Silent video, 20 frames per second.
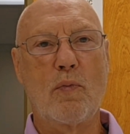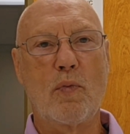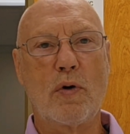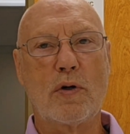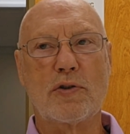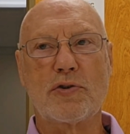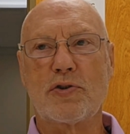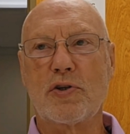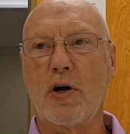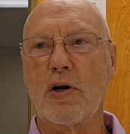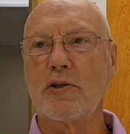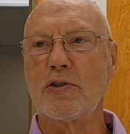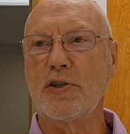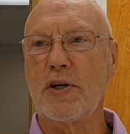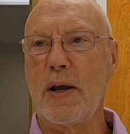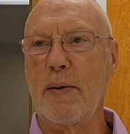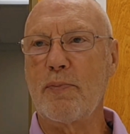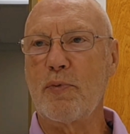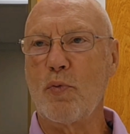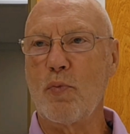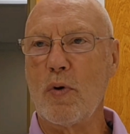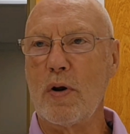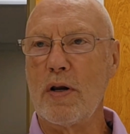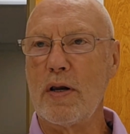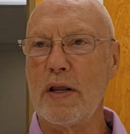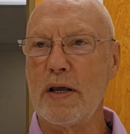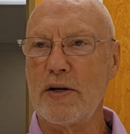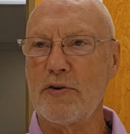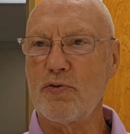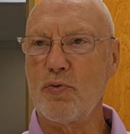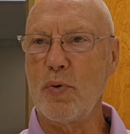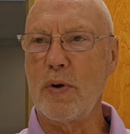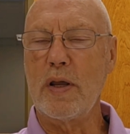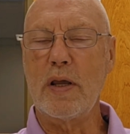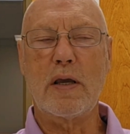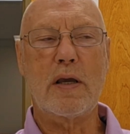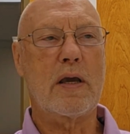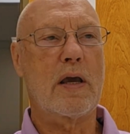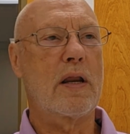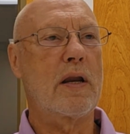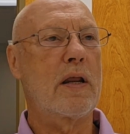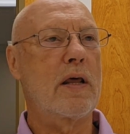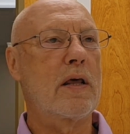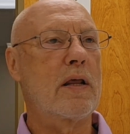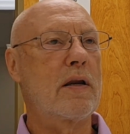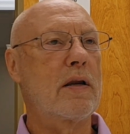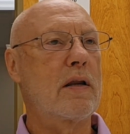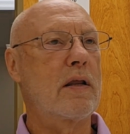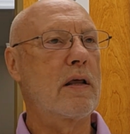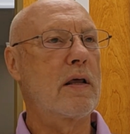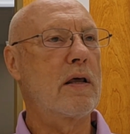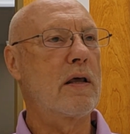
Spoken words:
will start chapter 1 next week, and then